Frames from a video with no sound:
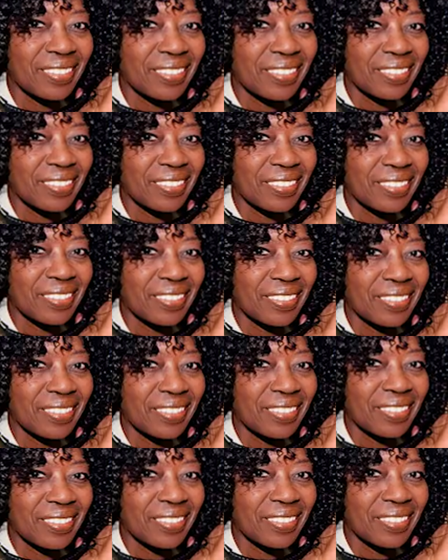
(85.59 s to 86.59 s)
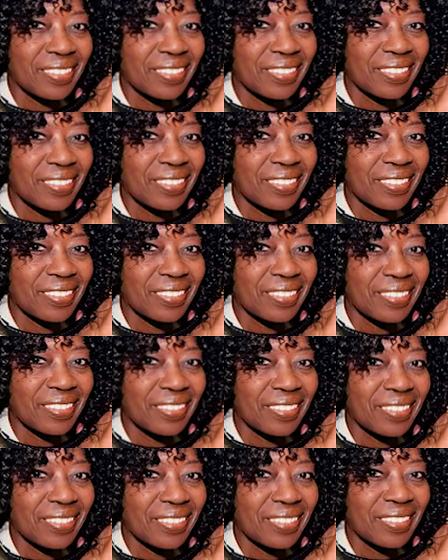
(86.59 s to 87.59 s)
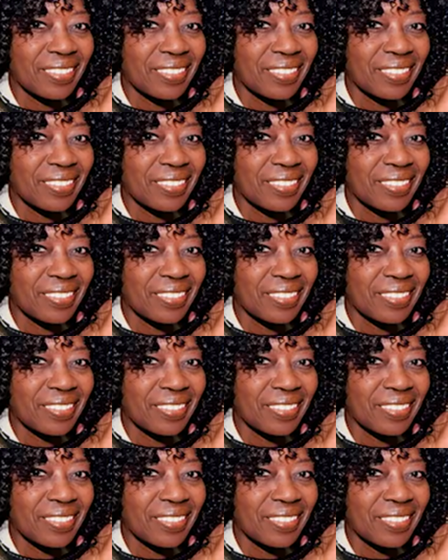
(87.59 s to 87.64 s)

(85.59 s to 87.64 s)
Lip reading: (silent)